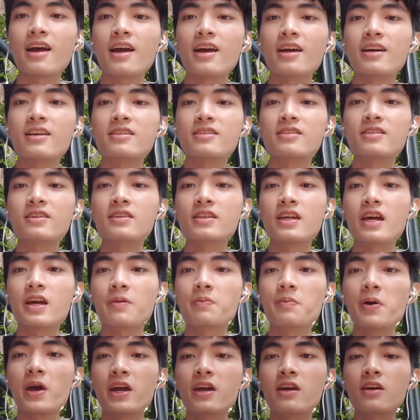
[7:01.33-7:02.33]
As the
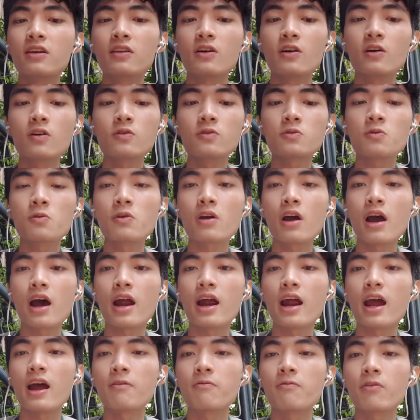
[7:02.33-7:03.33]
next banknotes I
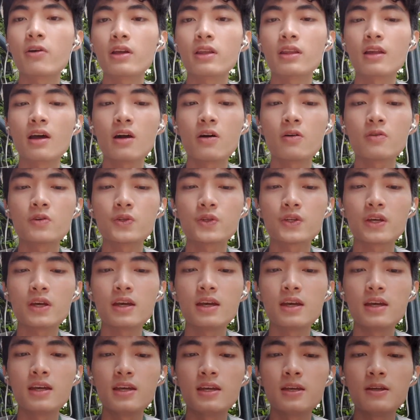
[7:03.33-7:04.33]
have right now is
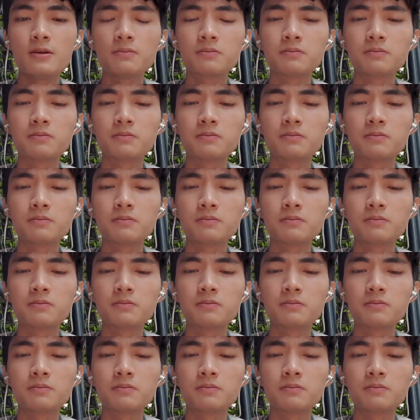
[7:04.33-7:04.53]
the